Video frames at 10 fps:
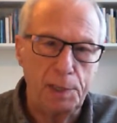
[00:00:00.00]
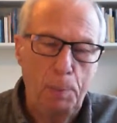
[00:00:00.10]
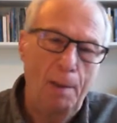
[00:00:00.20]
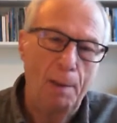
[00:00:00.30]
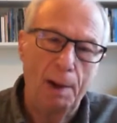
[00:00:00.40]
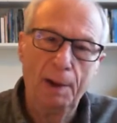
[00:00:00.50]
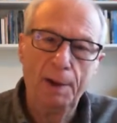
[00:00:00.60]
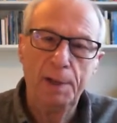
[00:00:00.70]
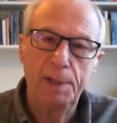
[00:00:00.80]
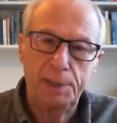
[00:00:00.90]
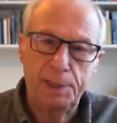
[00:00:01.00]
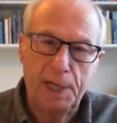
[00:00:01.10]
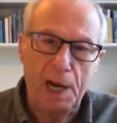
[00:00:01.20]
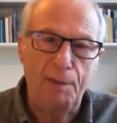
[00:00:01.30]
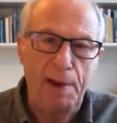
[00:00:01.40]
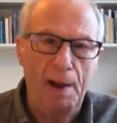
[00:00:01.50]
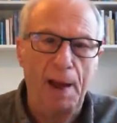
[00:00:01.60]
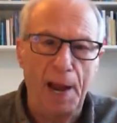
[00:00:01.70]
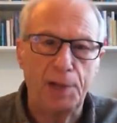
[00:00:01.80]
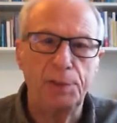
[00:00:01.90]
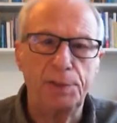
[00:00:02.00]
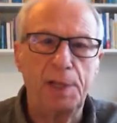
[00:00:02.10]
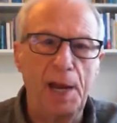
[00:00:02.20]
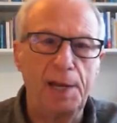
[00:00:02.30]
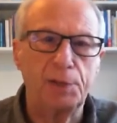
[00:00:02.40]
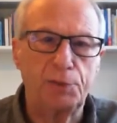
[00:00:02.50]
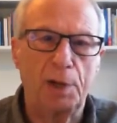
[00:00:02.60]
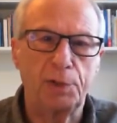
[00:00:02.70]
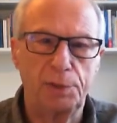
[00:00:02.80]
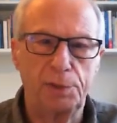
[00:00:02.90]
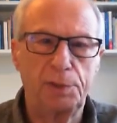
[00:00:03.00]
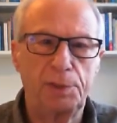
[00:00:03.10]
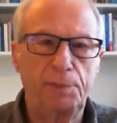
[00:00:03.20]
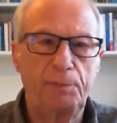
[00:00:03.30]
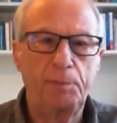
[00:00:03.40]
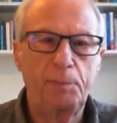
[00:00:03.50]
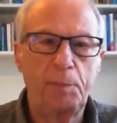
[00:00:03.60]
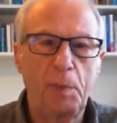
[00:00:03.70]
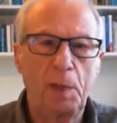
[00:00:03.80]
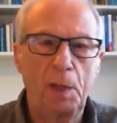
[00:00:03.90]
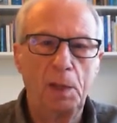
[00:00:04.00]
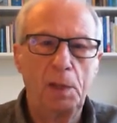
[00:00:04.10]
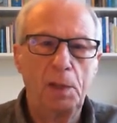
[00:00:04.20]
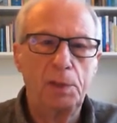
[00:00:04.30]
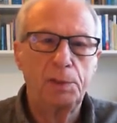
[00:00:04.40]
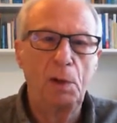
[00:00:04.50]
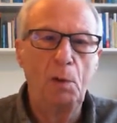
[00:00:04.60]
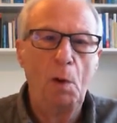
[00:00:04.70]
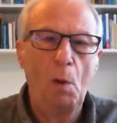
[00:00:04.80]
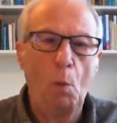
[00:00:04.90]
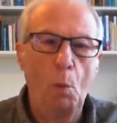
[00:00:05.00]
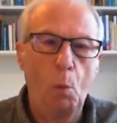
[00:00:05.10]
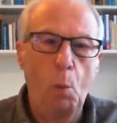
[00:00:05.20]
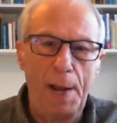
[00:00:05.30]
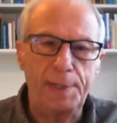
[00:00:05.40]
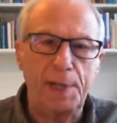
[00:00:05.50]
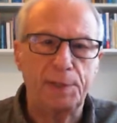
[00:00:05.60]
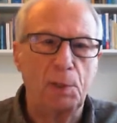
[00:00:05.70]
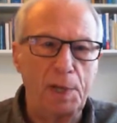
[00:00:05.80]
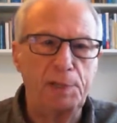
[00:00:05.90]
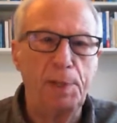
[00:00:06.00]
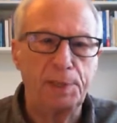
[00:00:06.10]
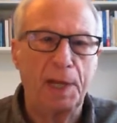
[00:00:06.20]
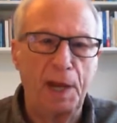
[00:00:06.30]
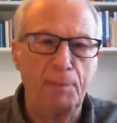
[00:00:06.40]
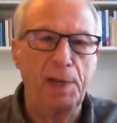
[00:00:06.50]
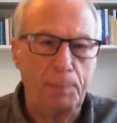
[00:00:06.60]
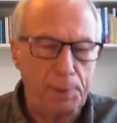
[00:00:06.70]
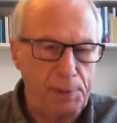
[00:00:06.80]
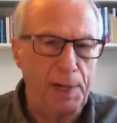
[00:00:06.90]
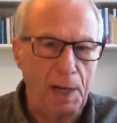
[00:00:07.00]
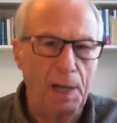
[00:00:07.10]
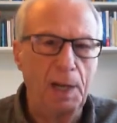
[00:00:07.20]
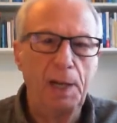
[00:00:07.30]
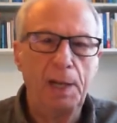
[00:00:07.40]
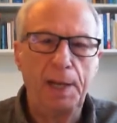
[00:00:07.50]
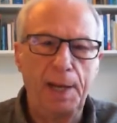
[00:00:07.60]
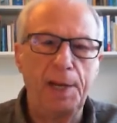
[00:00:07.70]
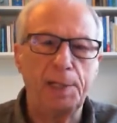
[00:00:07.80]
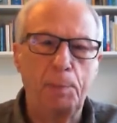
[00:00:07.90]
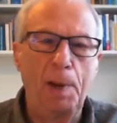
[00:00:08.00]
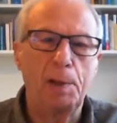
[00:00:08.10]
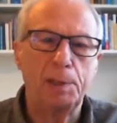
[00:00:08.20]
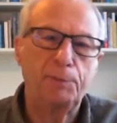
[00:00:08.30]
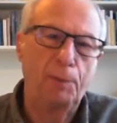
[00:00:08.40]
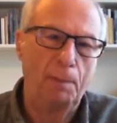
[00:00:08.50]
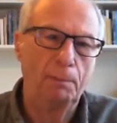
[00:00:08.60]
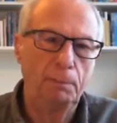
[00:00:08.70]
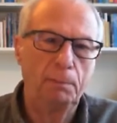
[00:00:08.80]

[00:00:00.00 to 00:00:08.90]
power to carry out actions and instructions. So where does the Westminster government in particular get its powers from?